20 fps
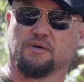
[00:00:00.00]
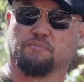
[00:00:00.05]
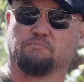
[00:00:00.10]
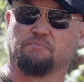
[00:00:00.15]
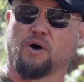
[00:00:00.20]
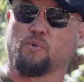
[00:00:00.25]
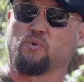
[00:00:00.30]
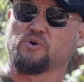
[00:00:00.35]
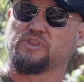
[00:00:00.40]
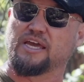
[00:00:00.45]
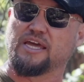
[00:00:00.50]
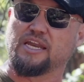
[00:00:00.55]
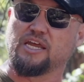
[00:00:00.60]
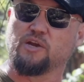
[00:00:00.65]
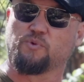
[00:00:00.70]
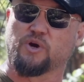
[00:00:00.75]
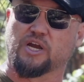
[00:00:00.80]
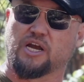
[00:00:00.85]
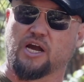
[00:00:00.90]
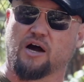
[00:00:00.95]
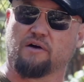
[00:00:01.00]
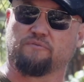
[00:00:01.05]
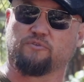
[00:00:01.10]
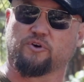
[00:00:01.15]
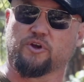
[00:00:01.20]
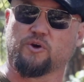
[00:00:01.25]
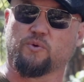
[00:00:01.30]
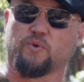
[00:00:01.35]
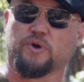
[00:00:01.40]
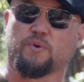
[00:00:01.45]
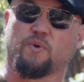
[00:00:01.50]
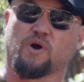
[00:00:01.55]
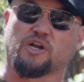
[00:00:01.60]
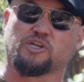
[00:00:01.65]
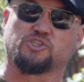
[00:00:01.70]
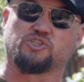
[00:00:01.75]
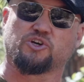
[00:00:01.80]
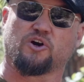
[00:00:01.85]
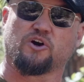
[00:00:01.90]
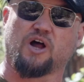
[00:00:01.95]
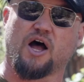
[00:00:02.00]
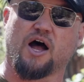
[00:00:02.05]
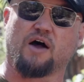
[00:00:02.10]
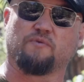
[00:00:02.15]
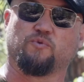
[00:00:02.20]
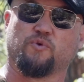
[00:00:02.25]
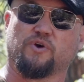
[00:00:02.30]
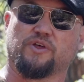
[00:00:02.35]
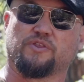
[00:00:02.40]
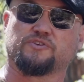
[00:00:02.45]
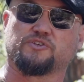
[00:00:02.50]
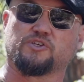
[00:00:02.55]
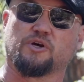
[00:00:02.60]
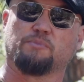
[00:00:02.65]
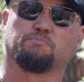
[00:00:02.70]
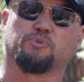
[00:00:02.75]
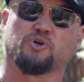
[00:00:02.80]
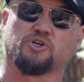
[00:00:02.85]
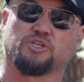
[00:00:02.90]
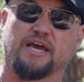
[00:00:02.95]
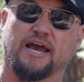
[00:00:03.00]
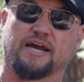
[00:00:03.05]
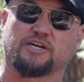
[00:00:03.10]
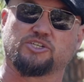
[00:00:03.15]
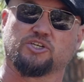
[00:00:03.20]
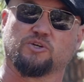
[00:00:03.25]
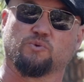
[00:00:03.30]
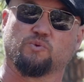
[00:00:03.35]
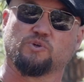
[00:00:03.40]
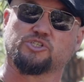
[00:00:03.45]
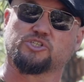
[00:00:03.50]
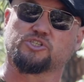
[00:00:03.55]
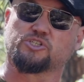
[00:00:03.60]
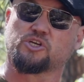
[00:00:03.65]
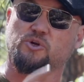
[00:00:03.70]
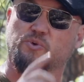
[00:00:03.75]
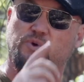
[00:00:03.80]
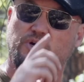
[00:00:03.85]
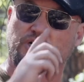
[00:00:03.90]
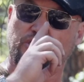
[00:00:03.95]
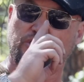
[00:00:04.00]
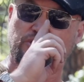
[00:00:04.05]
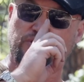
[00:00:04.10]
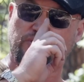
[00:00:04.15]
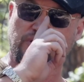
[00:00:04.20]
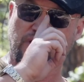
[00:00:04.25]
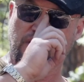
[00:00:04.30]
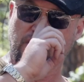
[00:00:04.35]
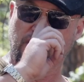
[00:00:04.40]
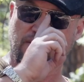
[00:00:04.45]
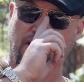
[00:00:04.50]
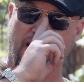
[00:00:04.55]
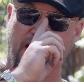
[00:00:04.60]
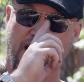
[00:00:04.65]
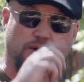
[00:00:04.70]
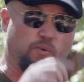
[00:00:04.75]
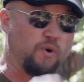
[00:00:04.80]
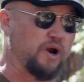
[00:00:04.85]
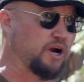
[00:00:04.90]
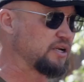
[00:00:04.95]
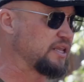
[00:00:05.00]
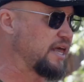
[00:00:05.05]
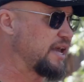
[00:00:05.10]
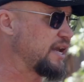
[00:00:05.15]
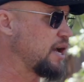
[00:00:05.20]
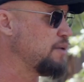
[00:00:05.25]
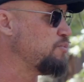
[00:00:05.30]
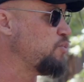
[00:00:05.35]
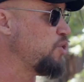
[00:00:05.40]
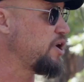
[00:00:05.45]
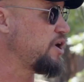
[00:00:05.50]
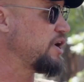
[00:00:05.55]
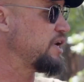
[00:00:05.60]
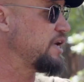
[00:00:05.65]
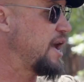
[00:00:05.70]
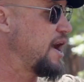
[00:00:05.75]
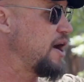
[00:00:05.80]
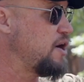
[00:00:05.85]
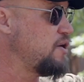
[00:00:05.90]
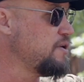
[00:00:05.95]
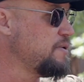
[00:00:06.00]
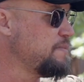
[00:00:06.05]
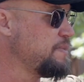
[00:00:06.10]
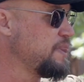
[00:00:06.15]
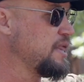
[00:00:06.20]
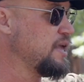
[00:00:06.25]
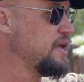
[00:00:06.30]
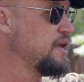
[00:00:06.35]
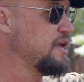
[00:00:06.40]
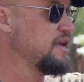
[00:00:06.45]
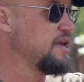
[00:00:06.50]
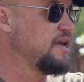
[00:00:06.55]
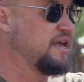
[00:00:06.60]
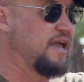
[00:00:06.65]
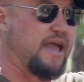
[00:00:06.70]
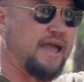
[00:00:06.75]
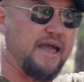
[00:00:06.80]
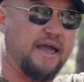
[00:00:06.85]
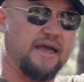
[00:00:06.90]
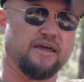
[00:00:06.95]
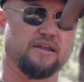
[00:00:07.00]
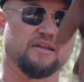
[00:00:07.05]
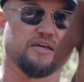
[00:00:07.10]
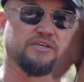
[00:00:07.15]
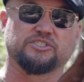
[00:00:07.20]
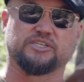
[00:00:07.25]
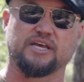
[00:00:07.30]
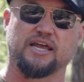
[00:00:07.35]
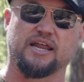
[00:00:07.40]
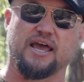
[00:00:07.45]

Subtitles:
But with any recovery, we want to start off with some protection, which is going to include eyewear like I'm wearing now, and a set